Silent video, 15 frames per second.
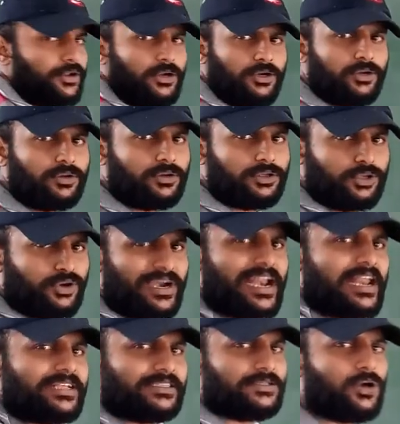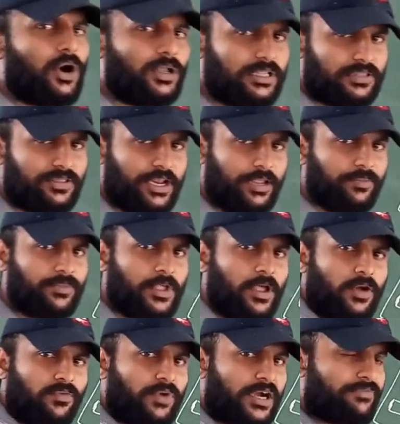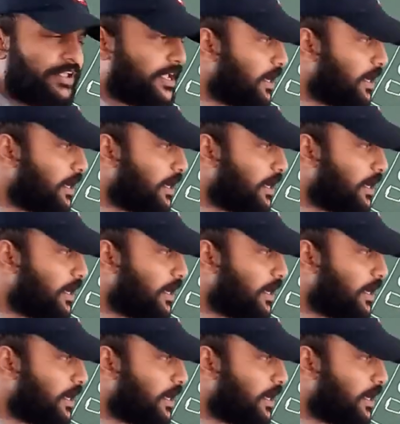do? You release all the three. What we can